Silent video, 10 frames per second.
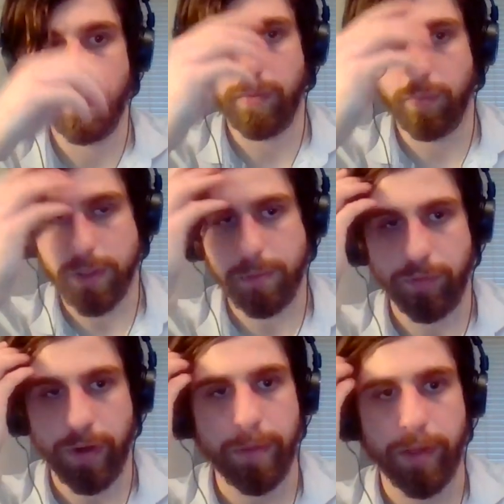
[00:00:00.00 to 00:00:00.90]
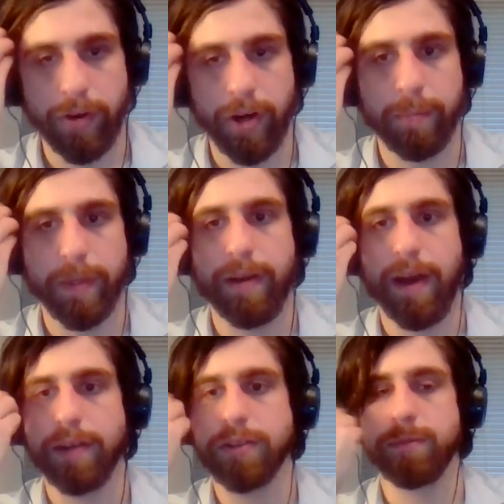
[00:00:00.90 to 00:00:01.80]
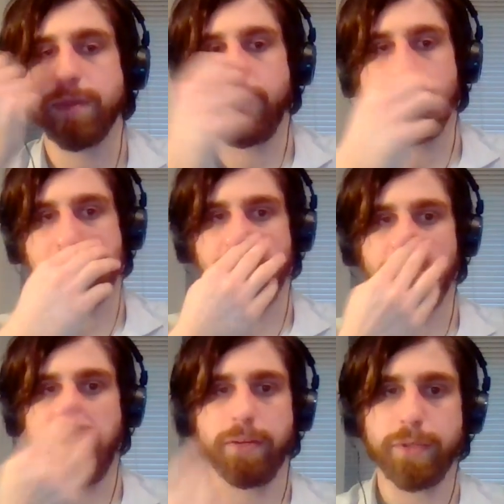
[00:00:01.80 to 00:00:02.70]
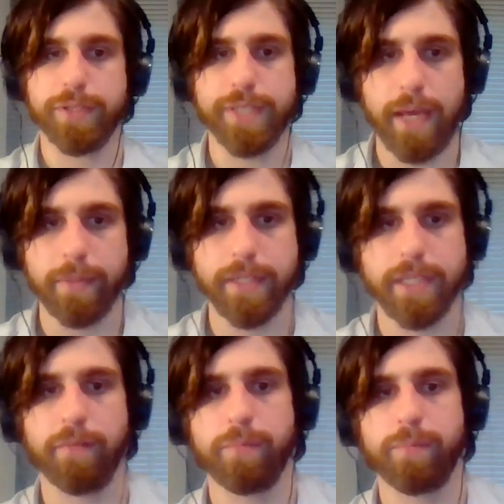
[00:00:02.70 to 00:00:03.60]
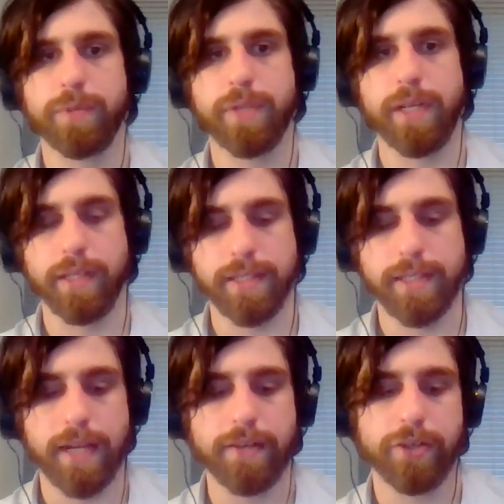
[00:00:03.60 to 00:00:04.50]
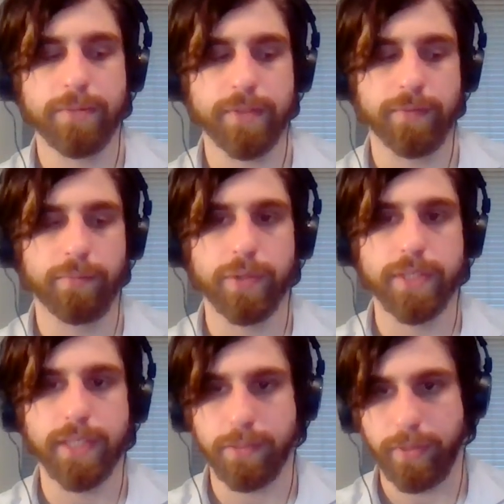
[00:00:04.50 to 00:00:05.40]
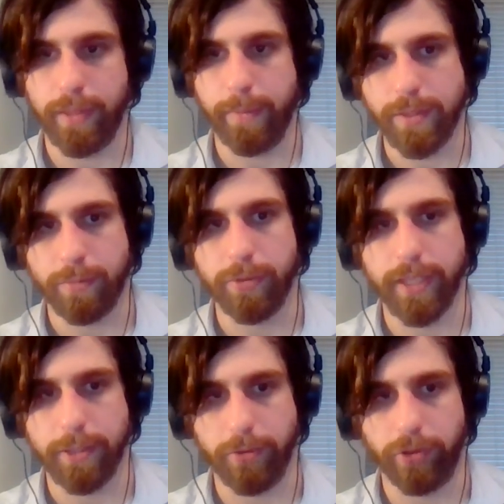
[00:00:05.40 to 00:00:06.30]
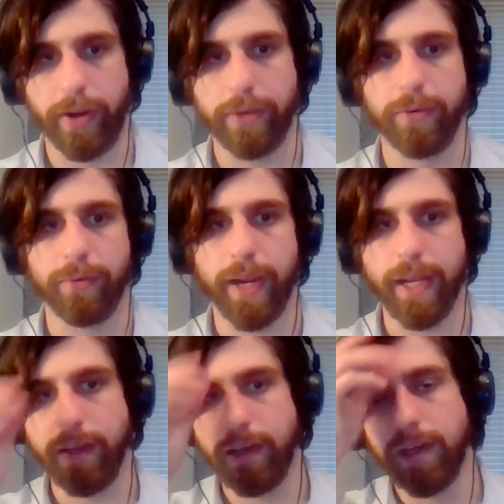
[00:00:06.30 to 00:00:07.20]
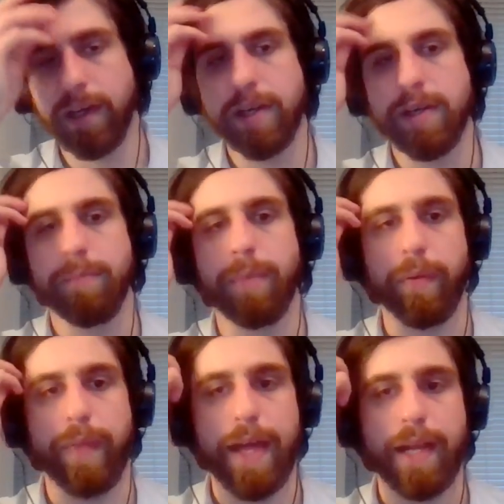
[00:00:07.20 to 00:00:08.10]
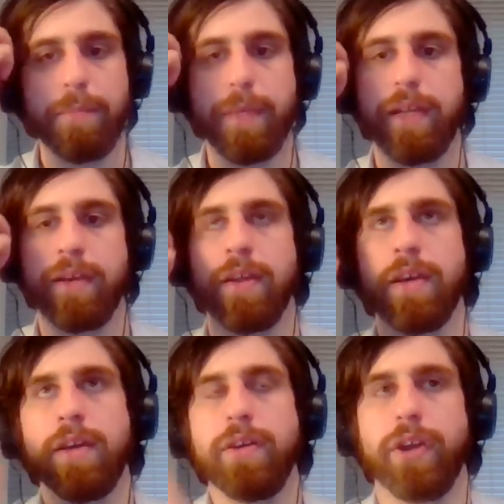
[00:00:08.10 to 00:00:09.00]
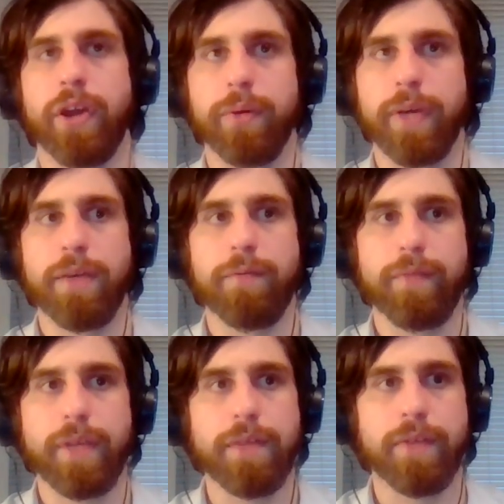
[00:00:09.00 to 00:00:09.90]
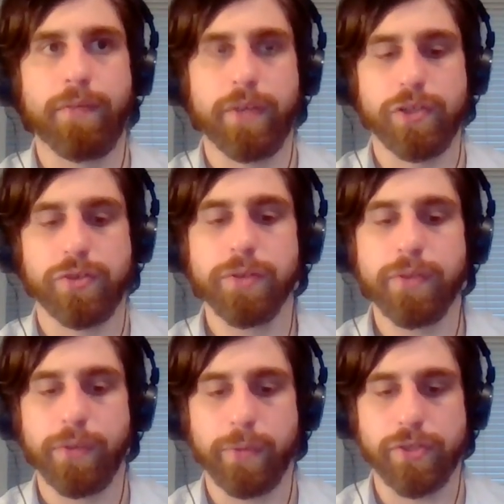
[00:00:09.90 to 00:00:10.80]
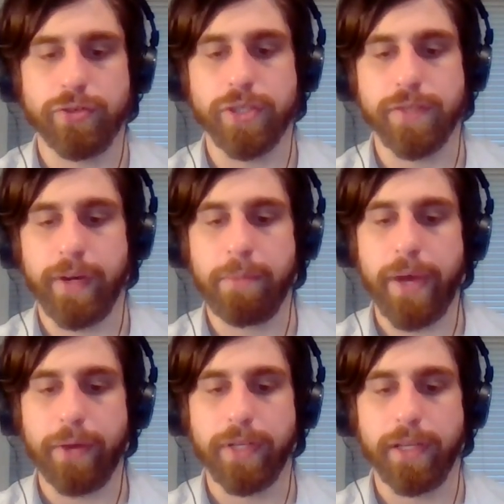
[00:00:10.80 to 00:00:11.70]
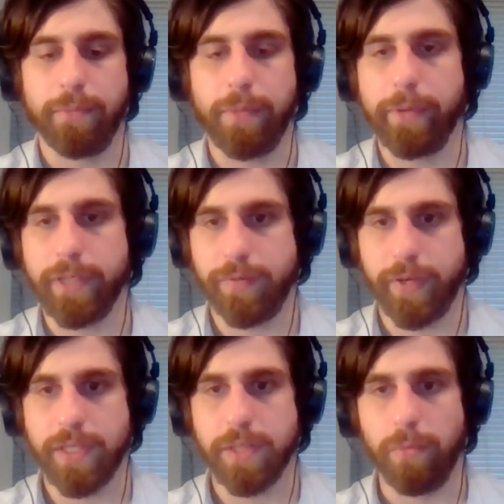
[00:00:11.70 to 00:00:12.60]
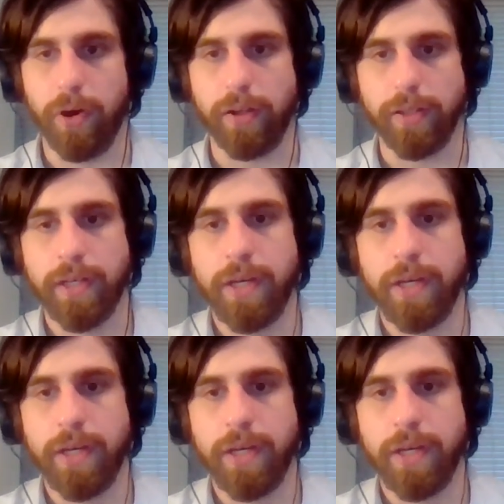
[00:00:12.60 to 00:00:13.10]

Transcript: want to be framing your argument not in terms of limits or ground per se, but instead in terms of predictable limits or predictable ground, right? By that I mean, you know, even if it is true that the resolution is very bounded, maybe it is very small,